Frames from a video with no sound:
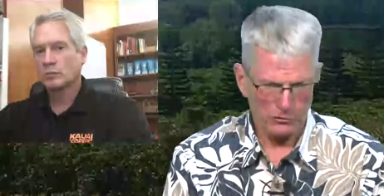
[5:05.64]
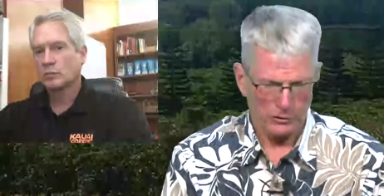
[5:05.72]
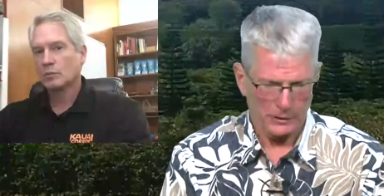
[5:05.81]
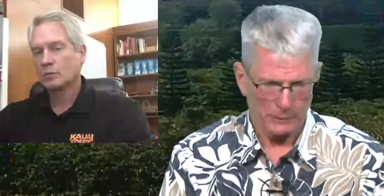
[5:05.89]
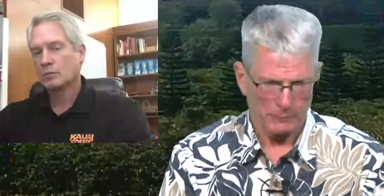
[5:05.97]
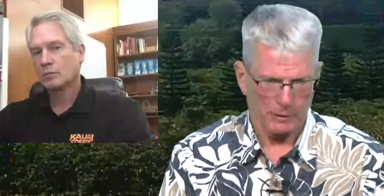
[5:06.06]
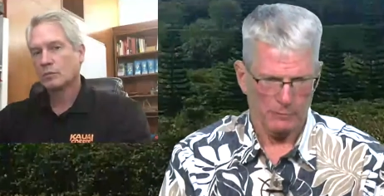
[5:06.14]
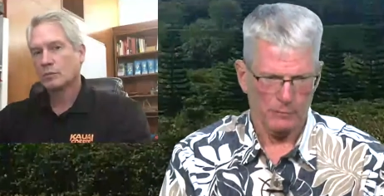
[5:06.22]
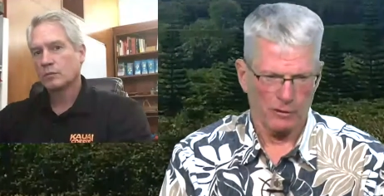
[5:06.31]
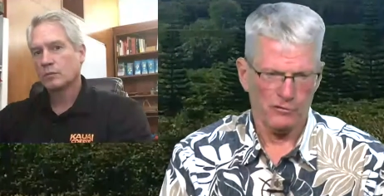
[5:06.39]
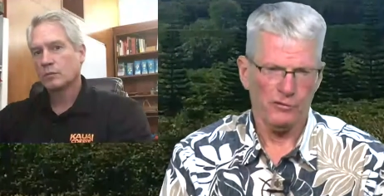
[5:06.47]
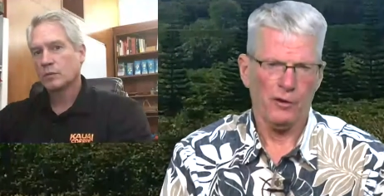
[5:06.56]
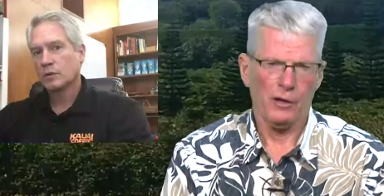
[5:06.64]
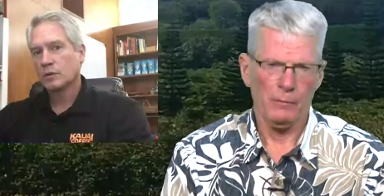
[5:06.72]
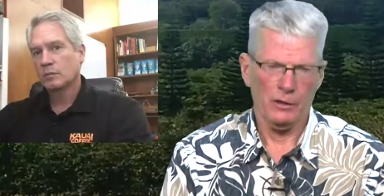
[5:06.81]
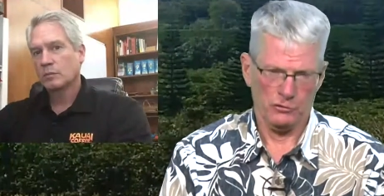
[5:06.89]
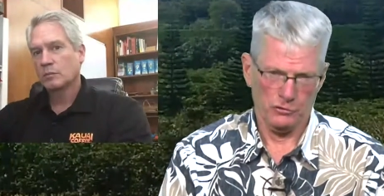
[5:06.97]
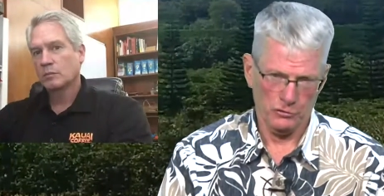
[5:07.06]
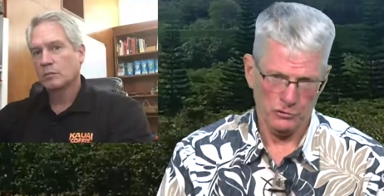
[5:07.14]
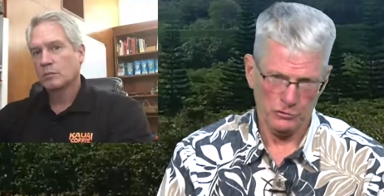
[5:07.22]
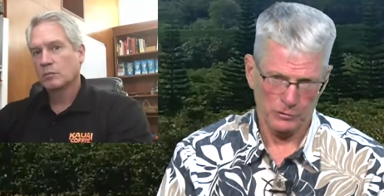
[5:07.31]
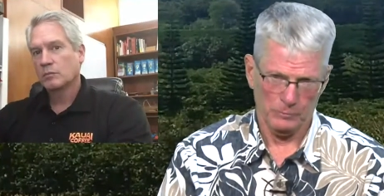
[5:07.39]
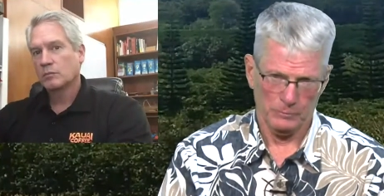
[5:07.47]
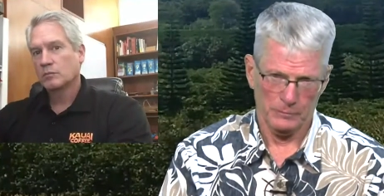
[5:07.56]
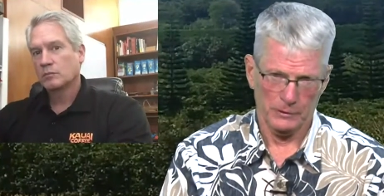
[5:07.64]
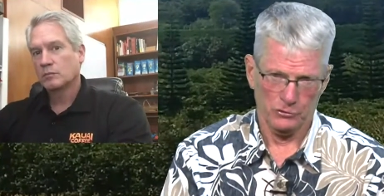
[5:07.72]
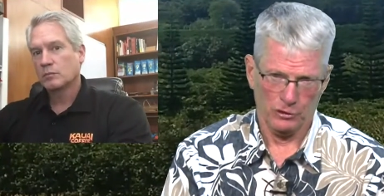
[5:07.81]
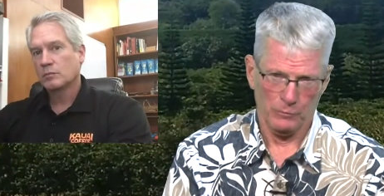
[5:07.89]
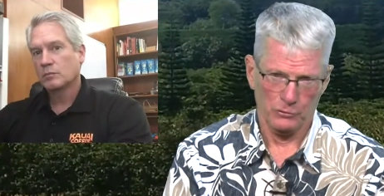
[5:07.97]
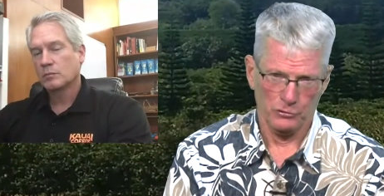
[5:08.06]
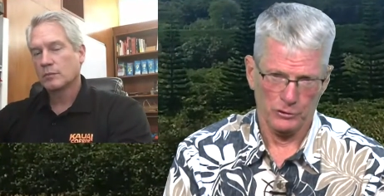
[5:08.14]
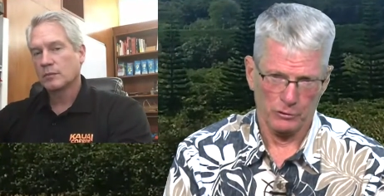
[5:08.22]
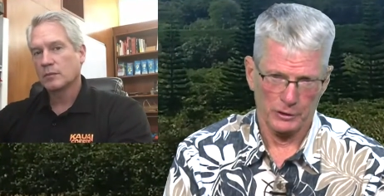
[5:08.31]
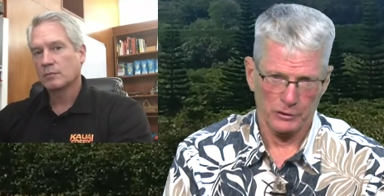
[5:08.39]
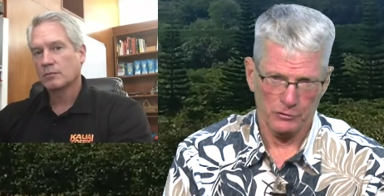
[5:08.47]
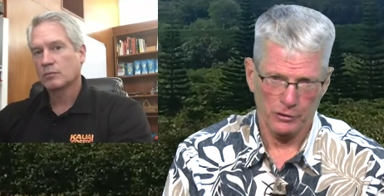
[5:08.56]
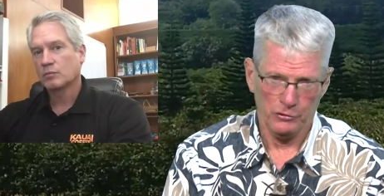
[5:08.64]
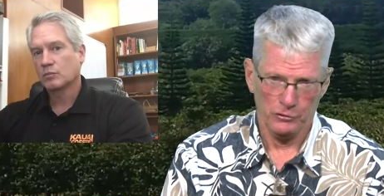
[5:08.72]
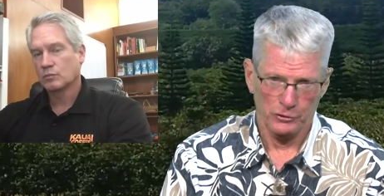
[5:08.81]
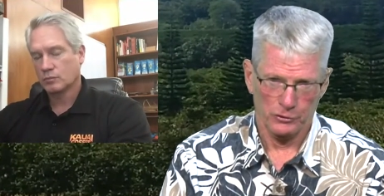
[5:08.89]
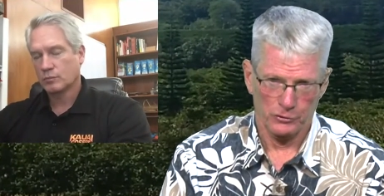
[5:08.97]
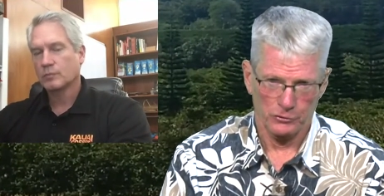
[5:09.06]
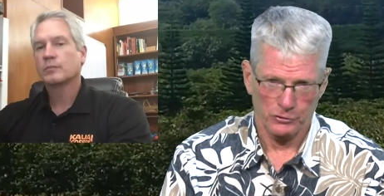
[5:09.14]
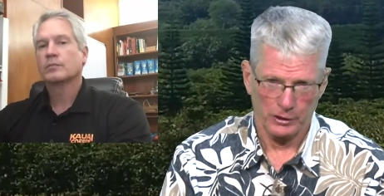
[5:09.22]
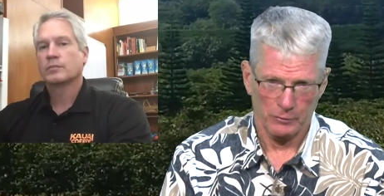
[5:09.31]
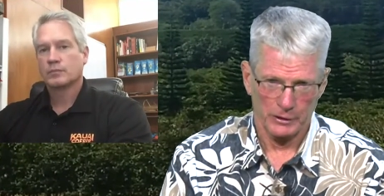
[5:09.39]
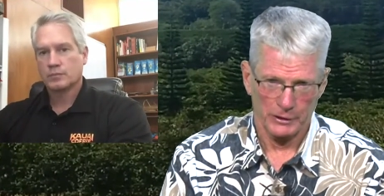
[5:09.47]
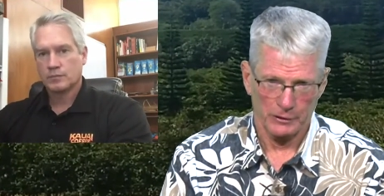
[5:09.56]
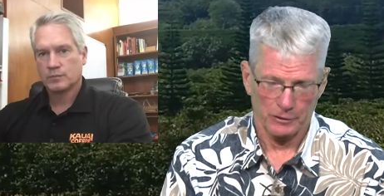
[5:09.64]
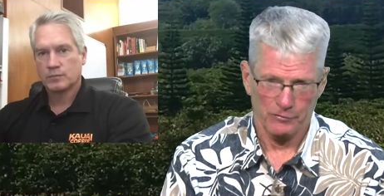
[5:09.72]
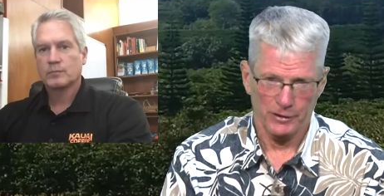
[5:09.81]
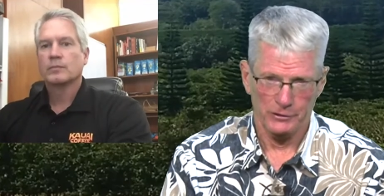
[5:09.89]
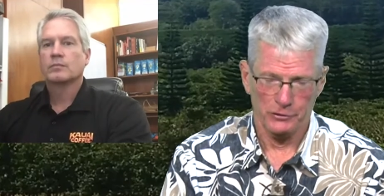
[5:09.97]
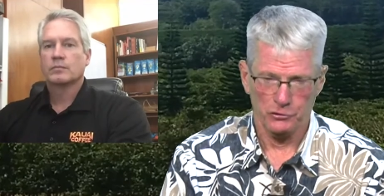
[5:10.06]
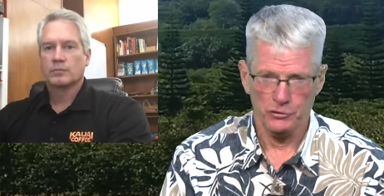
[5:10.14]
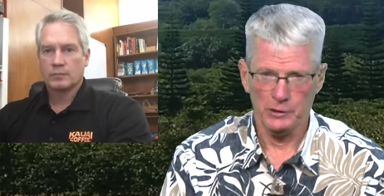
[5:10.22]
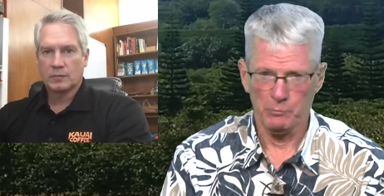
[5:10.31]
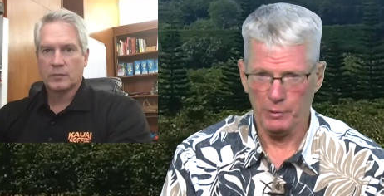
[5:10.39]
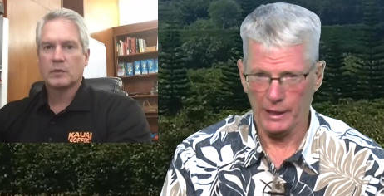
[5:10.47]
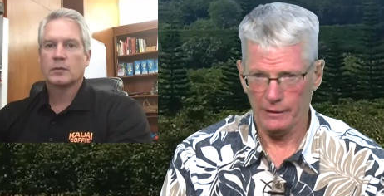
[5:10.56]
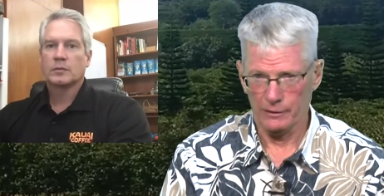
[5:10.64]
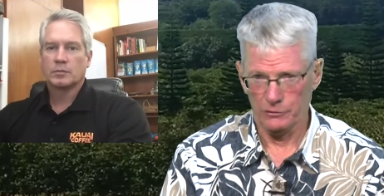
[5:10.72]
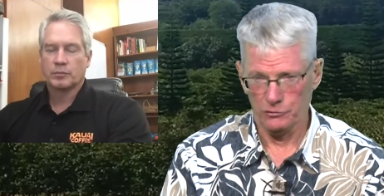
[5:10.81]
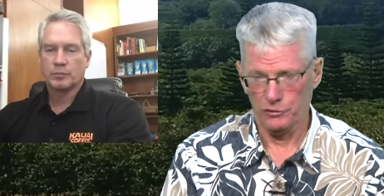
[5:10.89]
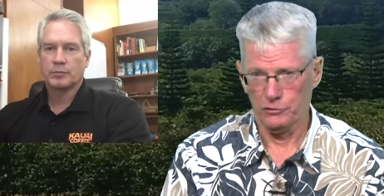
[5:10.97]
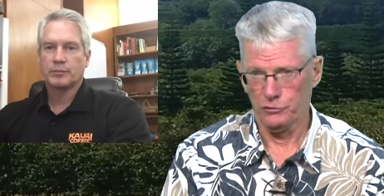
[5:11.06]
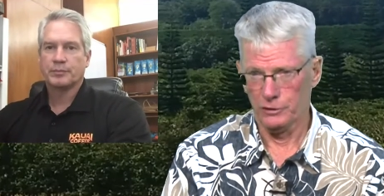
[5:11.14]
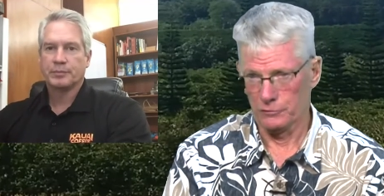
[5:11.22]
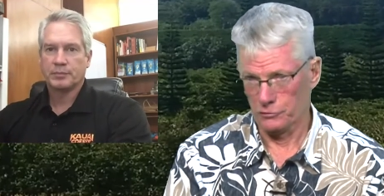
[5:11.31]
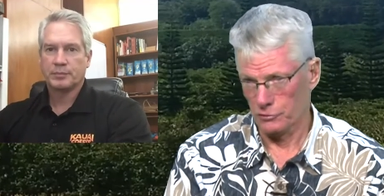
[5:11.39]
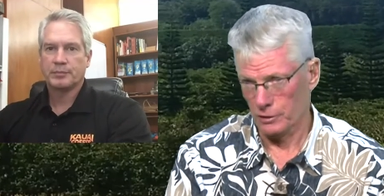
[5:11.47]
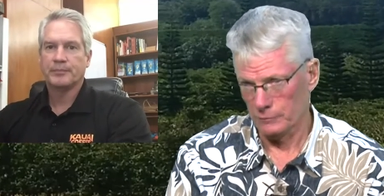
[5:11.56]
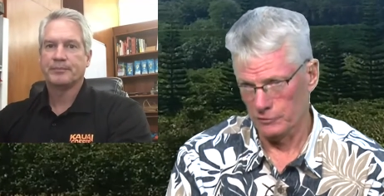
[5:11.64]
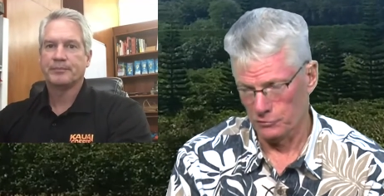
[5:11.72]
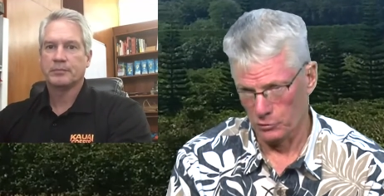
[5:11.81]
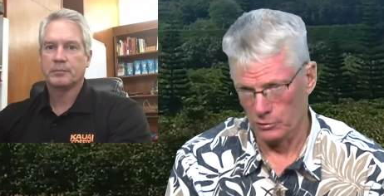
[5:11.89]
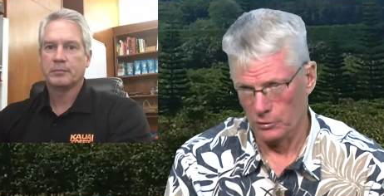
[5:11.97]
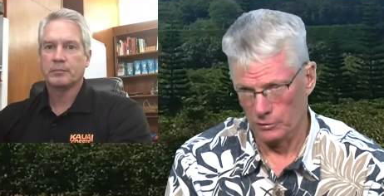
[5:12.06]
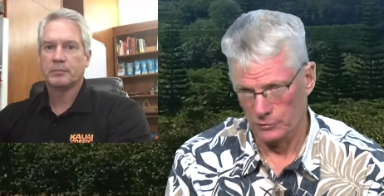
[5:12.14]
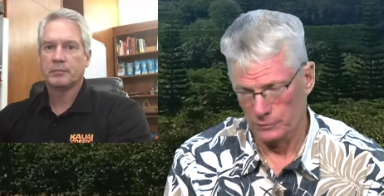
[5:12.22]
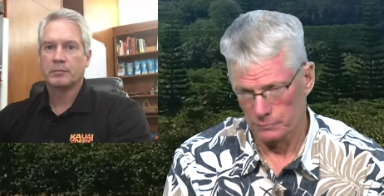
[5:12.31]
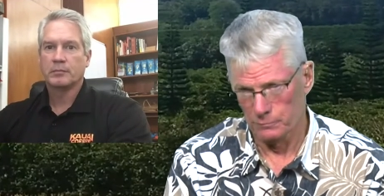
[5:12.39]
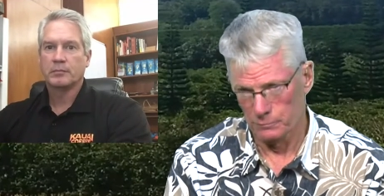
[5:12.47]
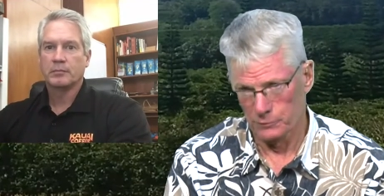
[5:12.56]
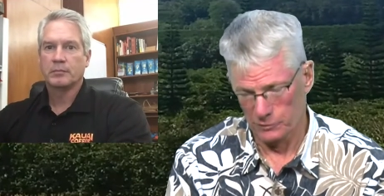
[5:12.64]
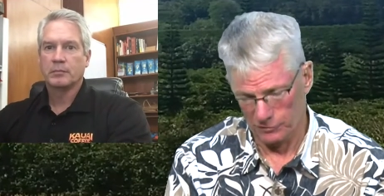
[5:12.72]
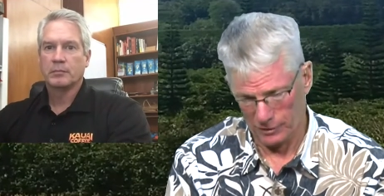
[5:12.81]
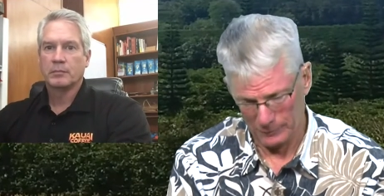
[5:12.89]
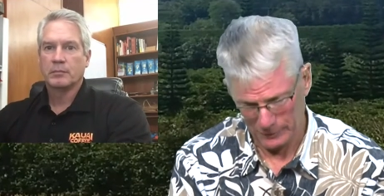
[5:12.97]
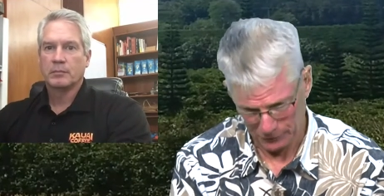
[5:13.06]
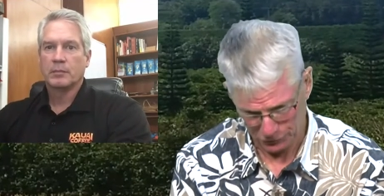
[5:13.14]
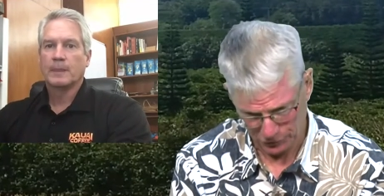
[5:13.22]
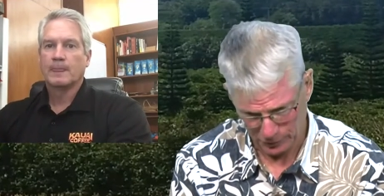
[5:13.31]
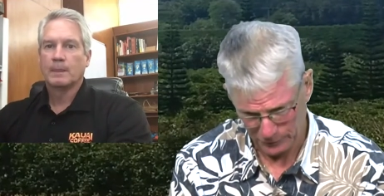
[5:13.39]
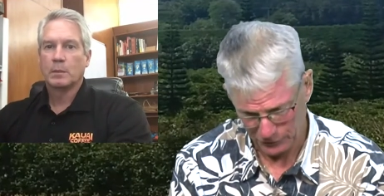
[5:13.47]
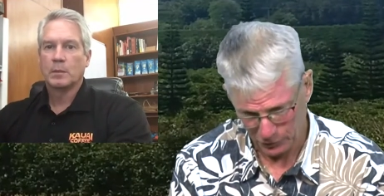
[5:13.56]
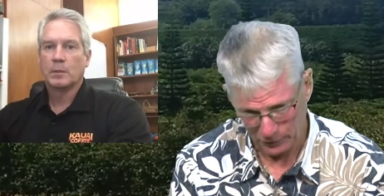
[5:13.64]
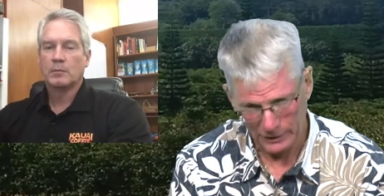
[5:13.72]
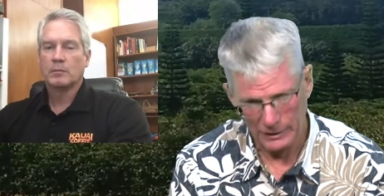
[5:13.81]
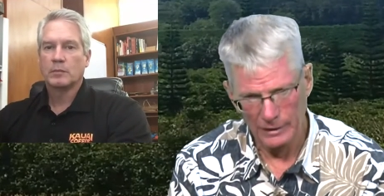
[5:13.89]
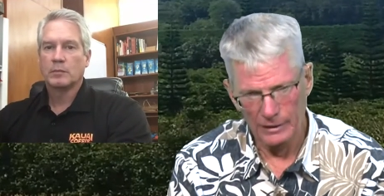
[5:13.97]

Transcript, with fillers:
Speaker 1: a, a, a, farm as a system is almost the orientation you're generating here. In fact, you're seeing patterns that you never saw before or that the farm never saw before.